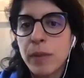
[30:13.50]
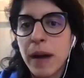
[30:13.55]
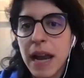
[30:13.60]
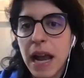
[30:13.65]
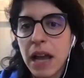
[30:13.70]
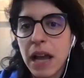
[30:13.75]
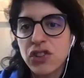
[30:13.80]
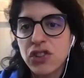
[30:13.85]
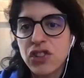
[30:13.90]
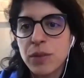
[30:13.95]
might
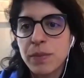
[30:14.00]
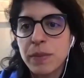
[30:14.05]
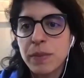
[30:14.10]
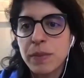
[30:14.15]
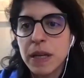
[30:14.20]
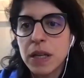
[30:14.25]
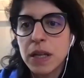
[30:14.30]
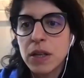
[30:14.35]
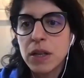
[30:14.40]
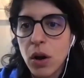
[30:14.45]
actually be
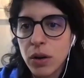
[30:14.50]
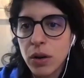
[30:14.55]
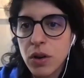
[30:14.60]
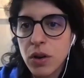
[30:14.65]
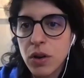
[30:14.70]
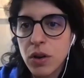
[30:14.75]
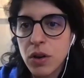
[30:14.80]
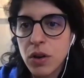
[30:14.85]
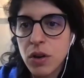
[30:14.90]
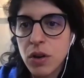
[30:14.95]

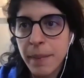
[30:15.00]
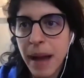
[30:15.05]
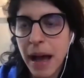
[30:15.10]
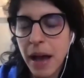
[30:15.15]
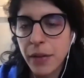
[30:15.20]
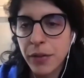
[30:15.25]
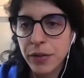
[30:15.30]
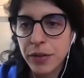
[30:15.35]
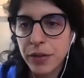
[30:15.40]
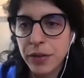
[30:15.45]
notified
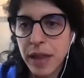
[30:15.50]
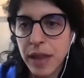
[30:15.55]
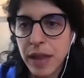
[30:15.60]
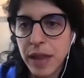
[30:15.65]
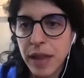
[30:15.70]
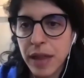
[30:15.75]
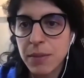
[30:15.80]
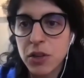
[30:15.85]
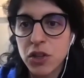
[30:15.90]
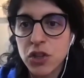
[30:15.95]
about that
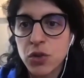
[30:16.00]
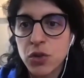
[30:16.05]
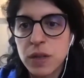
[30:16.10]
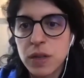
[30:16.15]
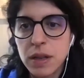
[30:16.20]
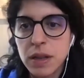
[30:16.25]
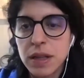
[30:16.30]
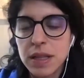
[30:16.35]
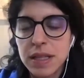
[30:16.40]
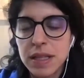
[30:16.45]
same issue
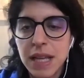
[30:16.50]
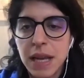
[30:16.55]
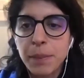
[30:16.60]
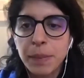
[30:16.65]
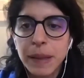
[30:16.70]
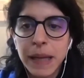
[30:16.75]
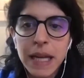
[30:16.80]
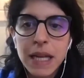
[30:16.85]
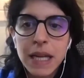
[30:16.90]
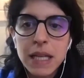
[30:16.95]
in the same
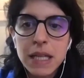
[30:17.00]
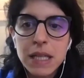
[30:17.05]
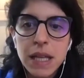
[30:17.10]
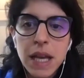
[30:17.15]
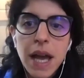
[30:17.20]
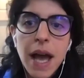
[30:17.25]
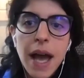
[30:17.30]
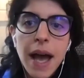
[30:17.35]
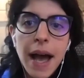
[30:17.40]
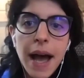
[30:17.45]
place.
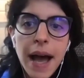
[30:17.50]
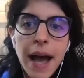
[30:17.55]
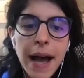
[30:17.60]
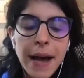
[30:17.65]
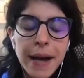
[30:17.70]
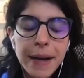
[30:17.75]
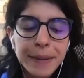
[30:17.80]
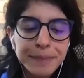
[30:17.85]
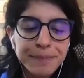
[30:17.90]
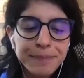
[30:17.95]

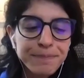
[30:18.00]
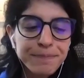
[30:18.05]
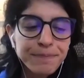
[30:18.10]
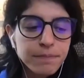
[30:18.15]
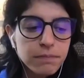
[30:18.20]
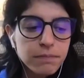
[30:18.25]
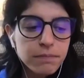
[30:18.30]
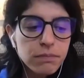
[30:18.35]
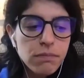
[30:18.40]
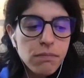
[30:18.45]
And
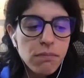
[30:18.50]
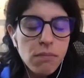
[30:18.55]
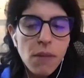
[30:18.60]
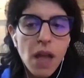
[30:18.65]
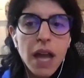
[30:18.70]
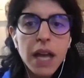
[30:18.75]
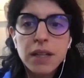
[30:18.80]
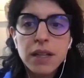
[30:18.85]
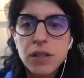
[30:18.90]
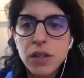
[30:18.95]

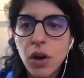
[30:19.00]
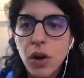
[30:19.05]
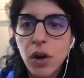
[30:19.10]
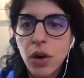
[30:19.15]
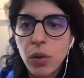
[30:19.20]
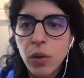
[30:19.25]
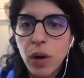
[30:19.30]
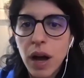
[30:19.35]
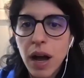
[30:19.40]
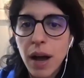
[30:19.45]

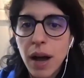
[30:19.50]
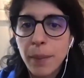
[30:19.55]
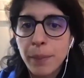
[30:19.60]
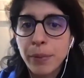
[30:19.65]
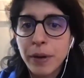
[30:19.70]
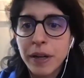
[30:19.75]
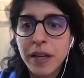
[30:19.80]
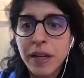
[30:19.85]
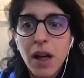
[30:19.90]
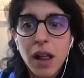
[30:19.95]
so
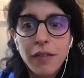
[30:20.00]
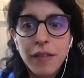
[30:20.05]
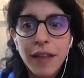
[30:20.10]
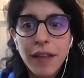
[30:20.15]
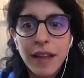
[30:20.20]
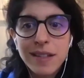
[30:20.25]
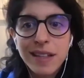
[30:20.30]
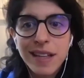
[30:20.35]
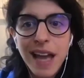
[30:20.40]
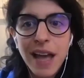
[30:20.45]
bringing all of
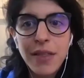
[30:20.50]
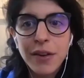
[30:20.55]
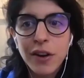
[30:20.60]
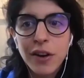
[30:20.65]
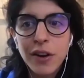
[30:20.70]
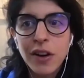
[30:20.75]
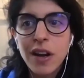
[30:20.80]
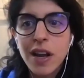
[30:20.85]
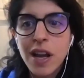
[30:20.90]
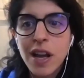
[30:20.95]
that
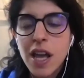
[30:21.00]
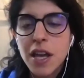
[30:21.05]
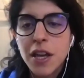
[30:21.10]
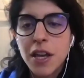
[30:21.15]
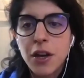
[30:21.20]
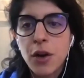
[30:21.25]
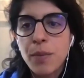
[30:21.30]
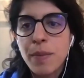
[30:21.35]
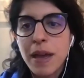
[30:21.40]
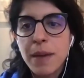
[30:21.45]
together,
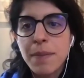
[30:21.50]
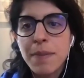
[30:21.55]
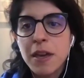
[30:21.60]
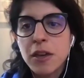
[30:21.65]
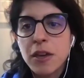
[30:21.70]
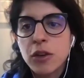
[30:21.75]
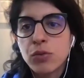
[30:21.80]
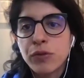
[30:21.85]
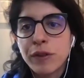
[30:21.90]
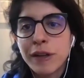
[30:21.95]
maybe
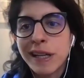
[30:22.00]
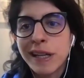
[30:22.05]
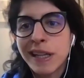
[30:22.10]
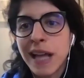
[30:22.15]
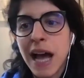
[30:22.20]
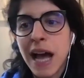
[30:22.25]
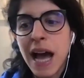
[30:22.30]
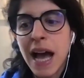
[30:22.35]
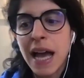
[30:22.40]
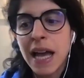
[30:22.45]
you
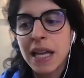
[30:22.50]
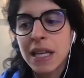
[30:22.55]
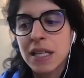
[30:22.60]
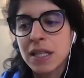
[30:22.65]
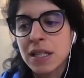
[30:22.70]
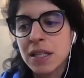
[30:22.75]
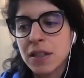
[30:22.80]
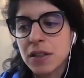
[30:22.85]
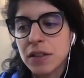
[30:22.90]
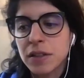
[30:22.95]

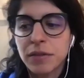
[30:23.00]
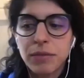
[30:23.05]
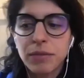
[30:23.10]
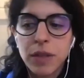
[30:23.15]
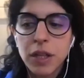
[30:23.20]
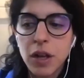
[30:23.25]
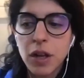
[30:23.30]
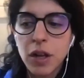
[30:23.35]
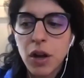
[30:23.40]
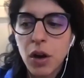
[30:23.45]
realized,
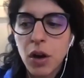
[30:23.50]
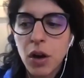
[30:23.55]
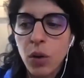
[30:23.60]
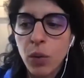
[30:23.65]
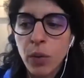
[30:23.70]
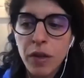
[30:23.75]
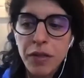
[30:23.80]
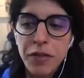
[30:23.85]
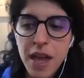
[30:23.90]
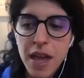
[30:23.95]

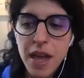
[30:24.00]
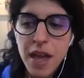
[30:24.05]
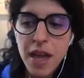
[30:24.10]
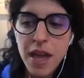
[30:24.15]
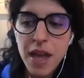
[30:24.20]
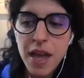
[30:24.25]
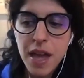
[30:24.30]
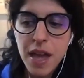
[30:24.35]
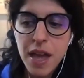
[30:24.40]
within,